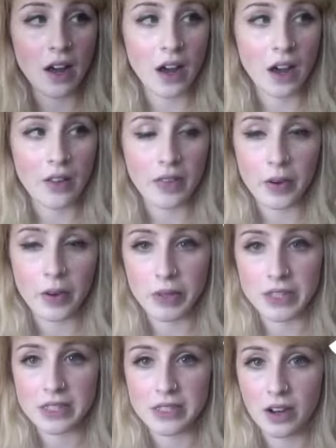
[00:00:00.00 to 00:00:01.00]
they would
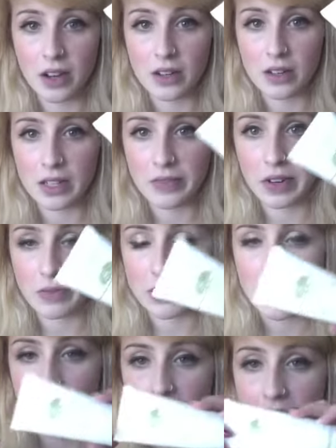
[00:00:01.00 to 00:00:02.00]
put this on, leave it on for
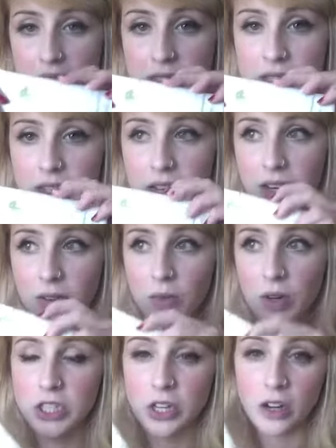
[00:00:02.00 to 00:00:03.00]
10 minutes, and
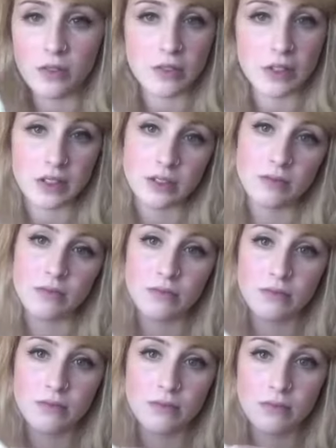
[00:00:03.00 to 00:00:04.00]
wash it off, and
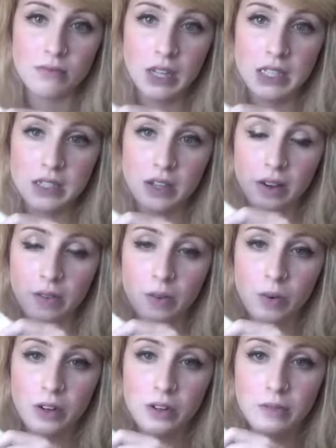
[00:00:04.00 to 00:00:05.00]
that's how that would
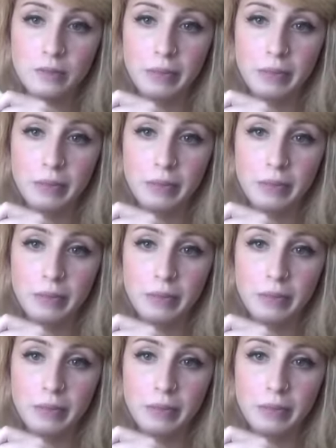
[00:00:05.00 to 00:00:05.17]
work.